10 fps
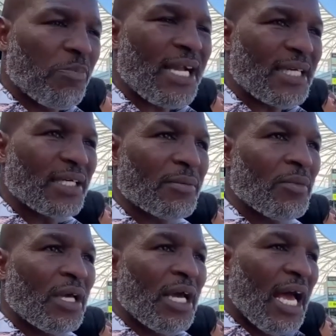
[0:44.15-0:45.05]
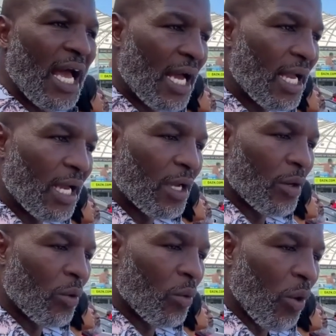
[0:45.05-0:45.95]
be Wilder.
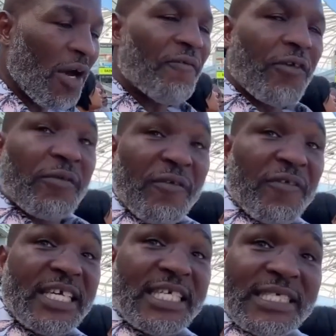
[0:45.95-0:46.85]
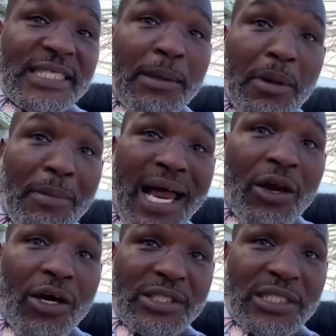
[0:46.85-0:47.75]
It's not because of
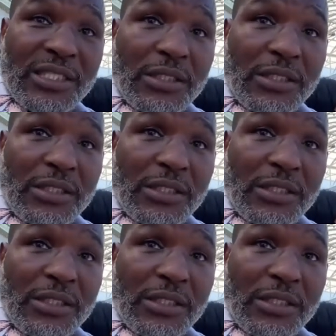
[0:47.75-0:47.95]
Scott.